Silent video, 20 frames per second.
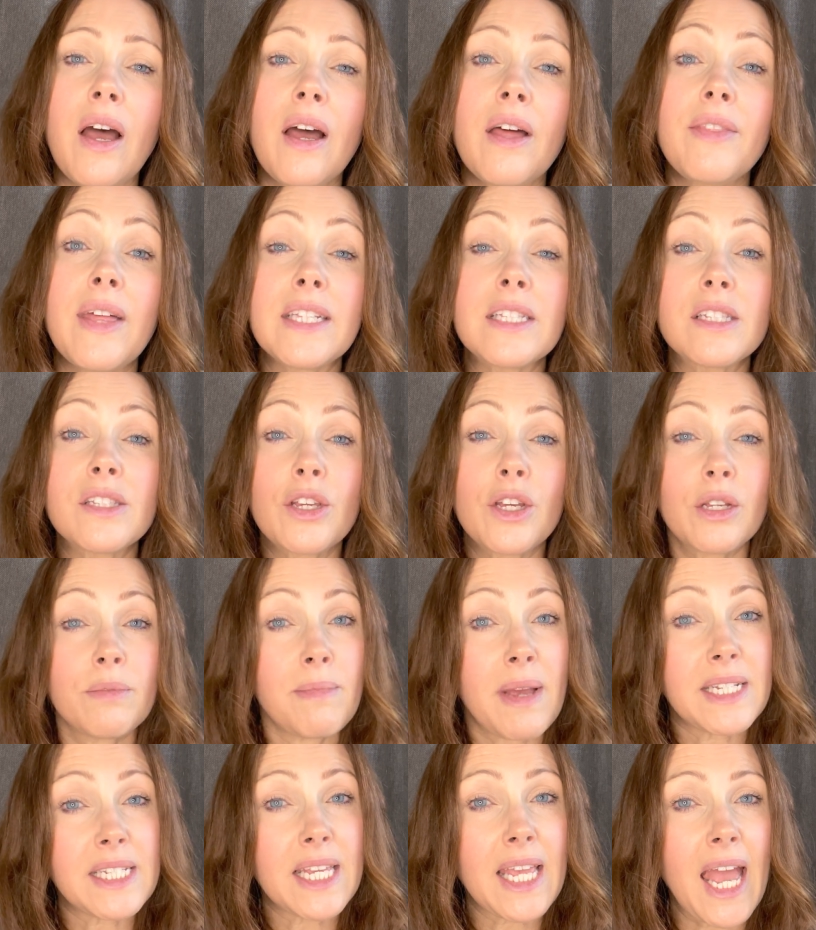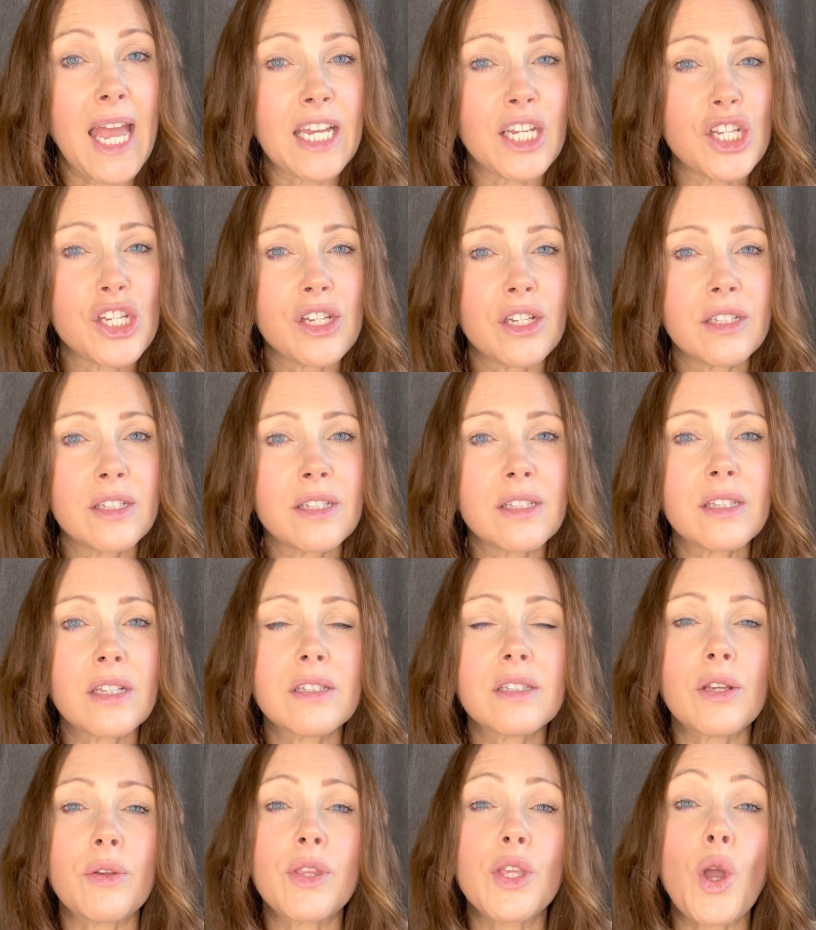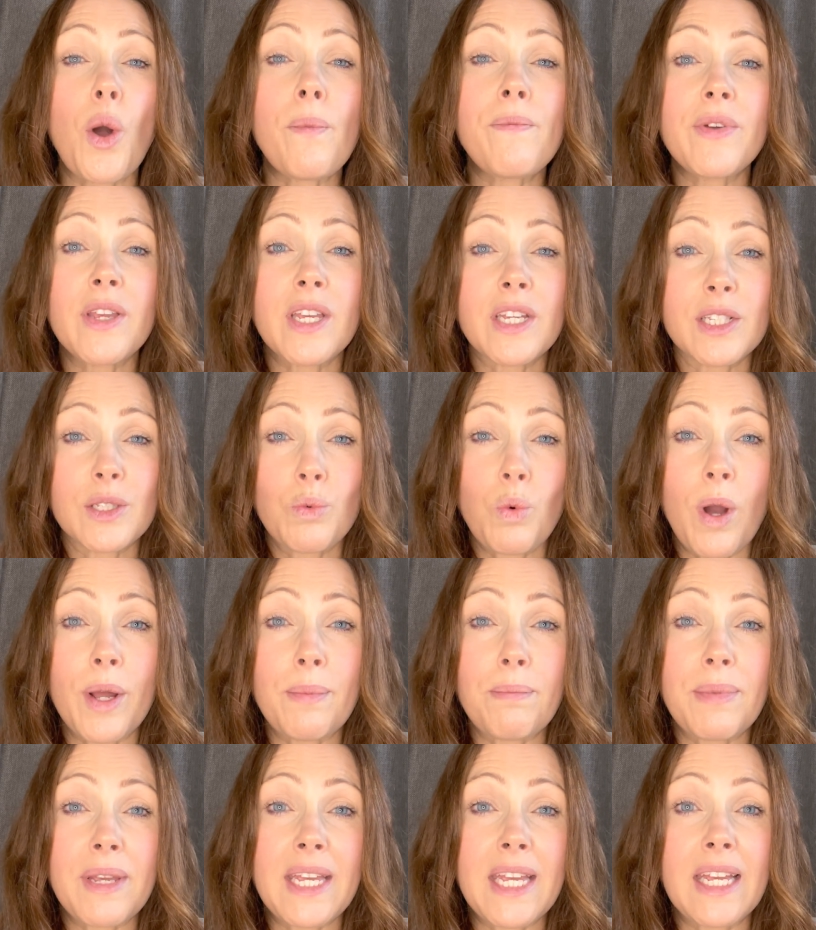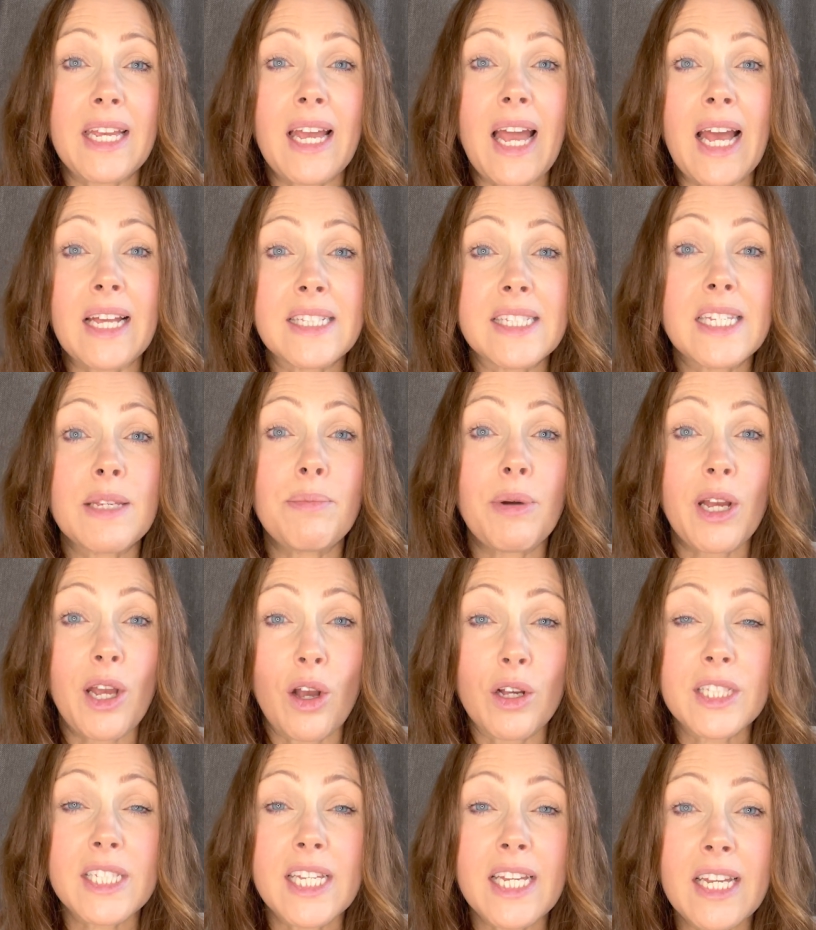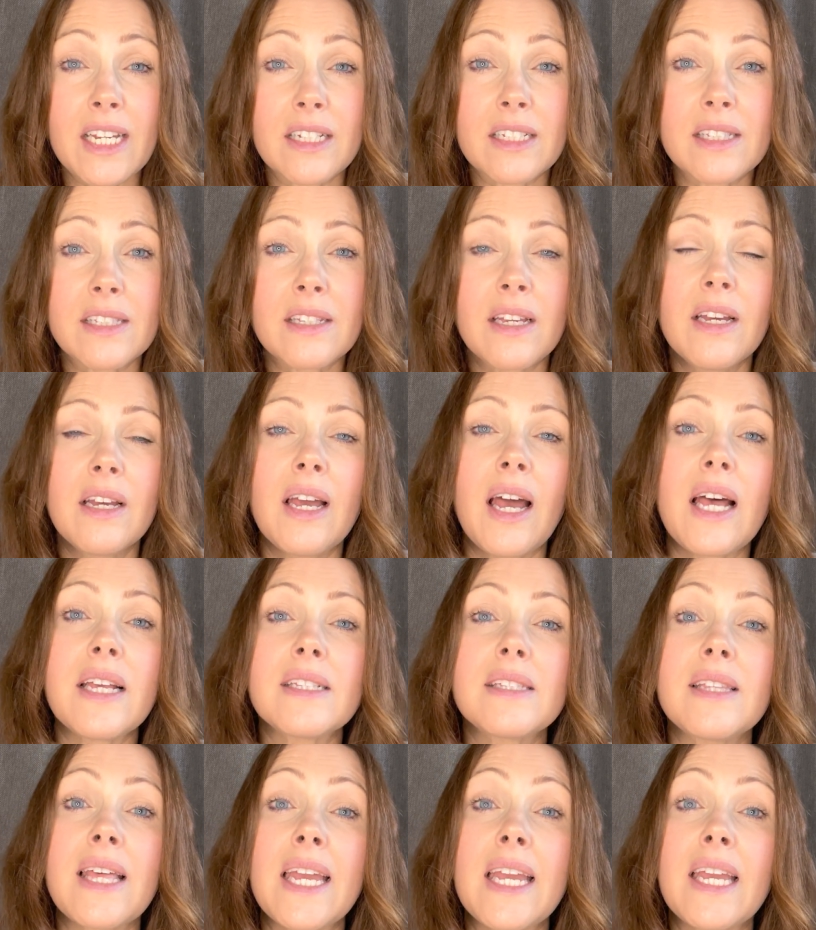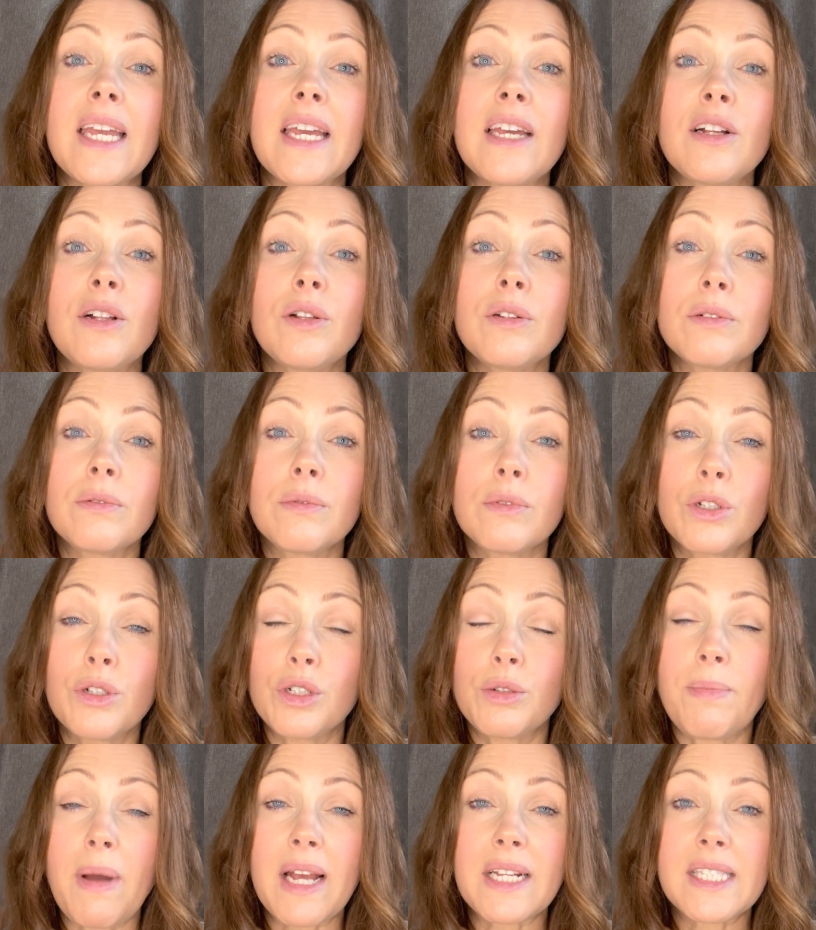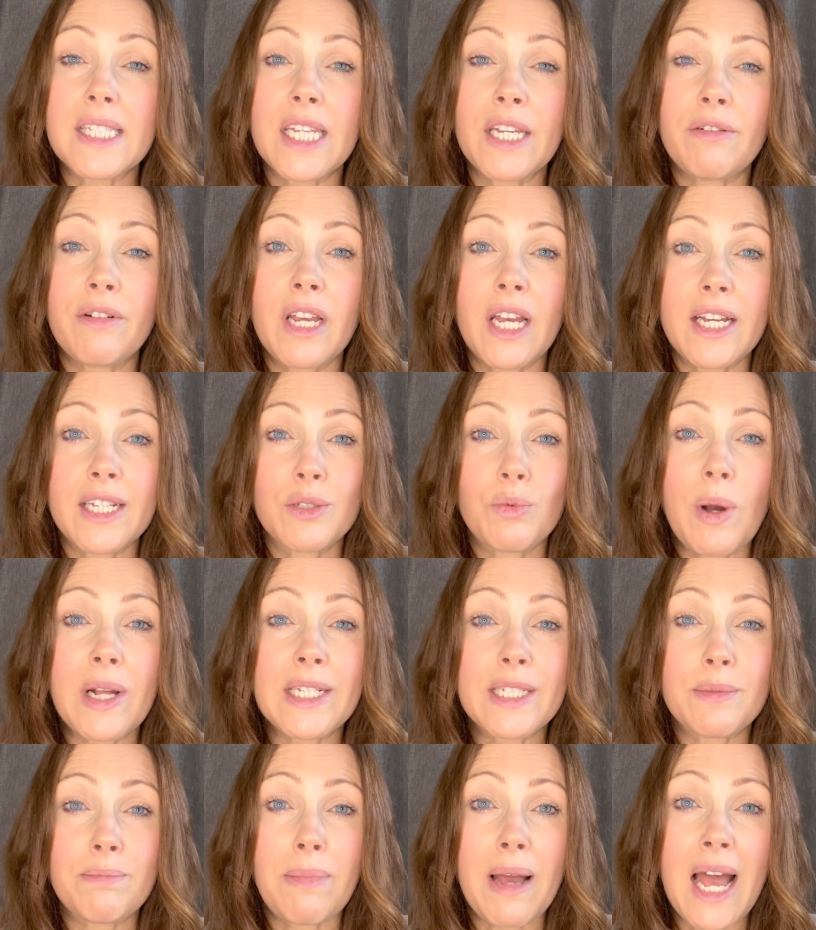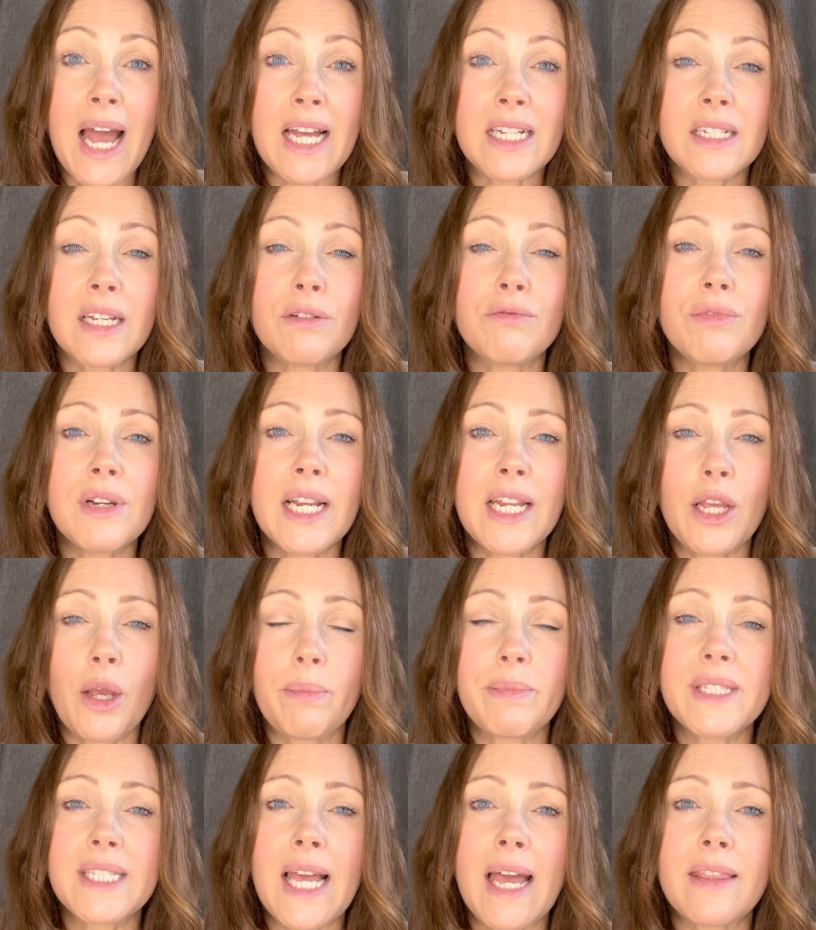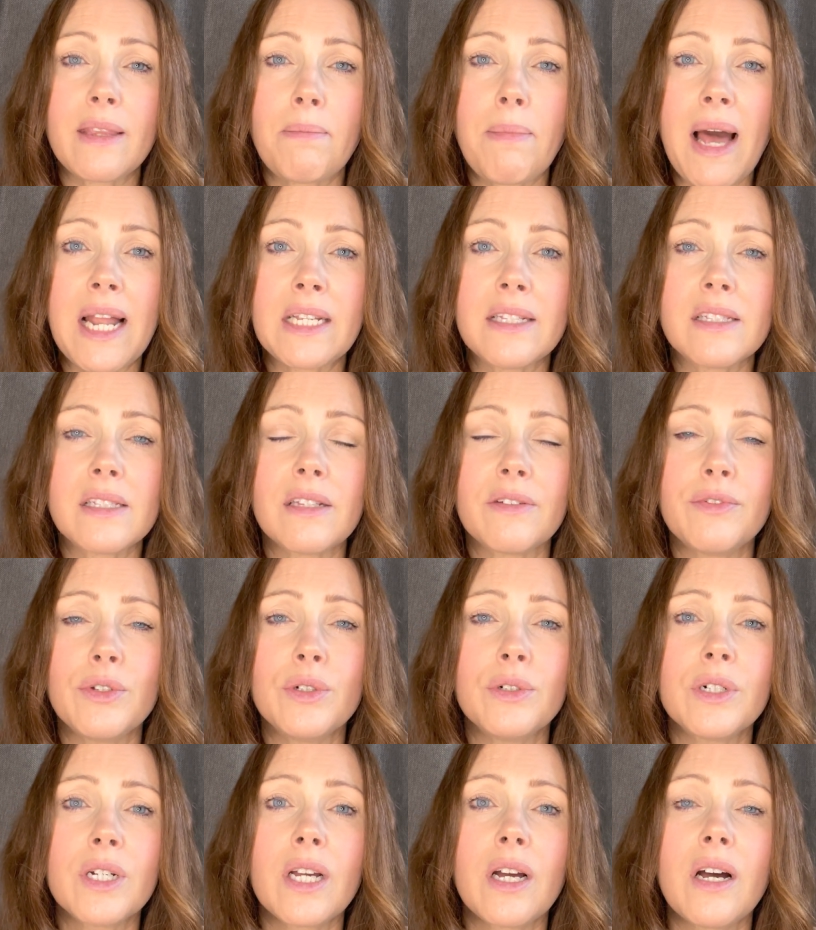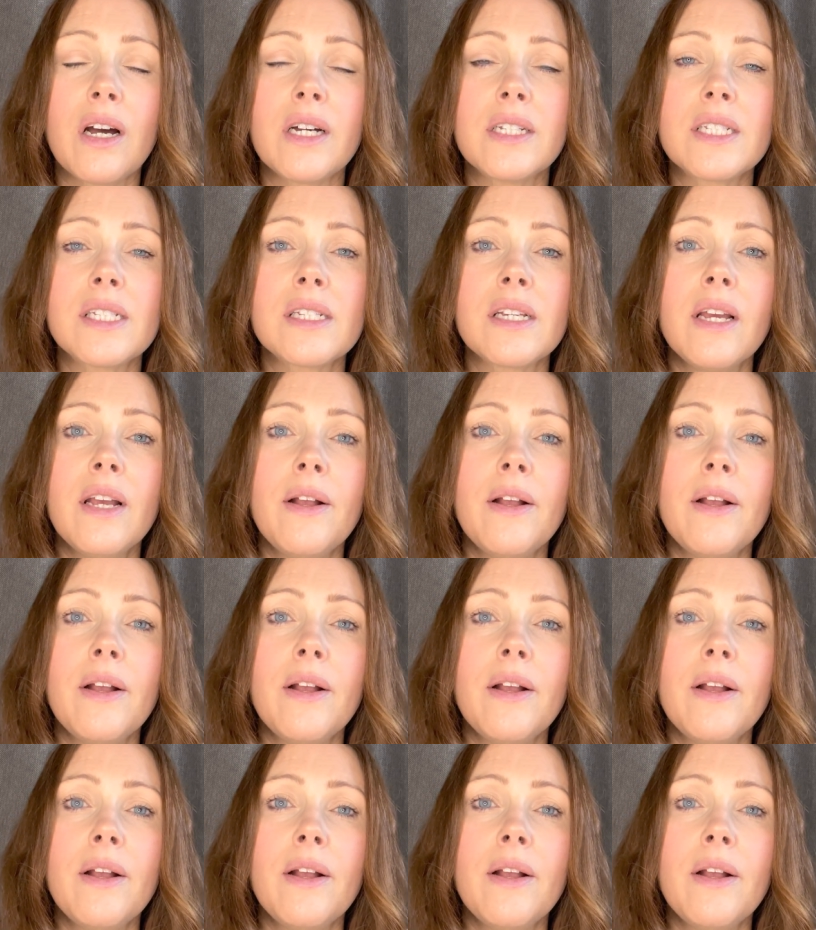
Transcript: Then certain medications, so the obvious one being antibiotics, as they kill good bacteria as well as bad and really upset the balance of your gut.